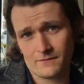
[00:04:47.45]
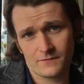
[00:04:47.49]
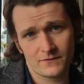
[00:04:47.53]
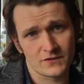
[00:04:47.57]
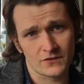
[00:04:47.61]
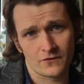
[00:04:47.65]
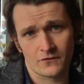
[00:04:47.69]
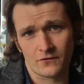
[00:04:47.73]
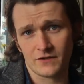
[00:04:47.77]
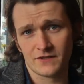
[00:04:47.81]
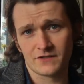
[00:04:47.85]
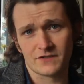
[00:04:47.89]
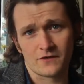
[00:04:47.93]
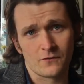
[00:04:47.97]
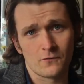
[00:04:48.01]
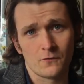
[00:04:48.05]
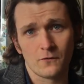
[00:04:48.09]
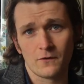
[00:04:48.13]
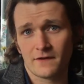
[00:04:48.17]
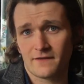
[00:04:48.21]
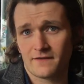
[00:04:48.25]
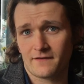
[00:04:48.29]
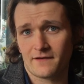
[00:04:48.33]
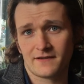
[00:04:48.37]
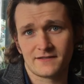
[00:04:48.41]
degrees are
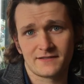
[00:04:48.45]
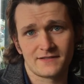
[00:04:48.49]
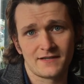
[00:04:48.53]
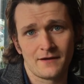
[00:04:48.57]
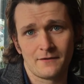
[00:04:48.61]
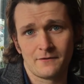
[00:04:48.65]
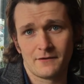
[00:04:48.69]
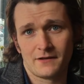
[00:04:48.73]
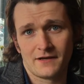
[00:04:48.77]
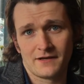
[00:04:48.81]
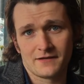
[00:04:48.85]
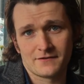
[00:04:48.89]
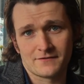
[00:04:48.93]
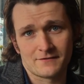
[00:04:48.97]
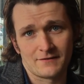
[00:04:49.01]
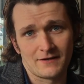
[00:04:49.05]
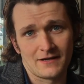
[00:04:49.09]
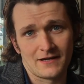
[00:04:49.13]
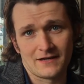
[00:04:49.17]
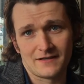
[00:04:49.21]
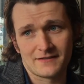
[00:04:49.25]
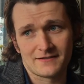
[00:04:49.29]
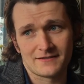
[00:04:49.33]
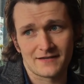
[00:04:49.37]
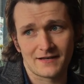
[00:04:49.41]
worthless nowadays,
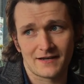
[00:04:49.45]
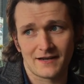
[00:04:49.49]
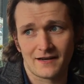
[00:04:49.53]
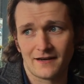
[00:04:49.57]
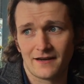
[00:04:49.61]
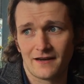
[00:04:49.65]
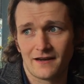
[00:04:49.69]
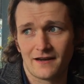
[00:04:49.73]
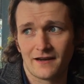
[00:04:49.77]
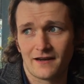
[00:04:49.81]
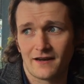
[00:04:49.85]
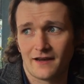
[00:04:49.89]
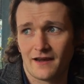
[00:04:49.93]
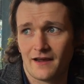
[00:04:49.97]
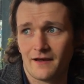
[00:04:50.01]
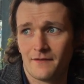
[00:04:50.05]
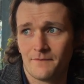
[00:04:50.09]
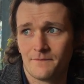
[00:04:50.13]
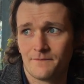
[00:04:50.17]
realistically, like